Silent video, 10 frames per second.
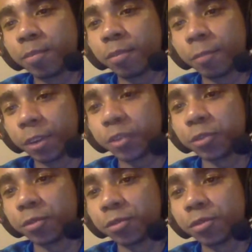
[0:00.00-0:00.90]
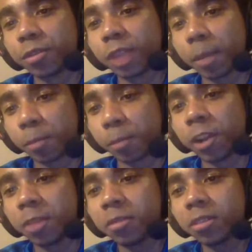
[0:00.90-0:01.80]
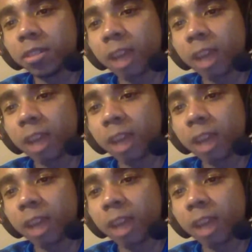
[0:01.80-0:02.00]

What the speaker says: professional like pro clubs,